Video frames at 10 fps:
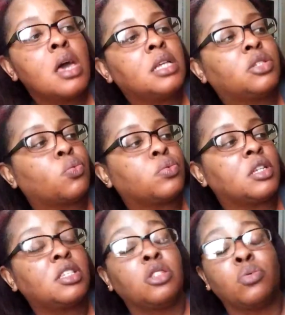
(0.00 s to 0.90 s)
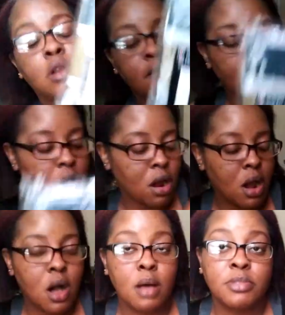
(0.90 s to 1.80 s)
It's This is one of
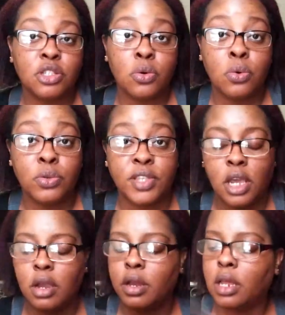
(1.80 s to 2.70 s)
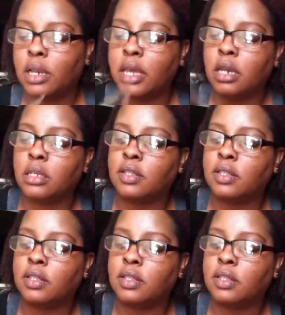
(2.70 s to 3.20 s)
our um, schools here in Atlanta.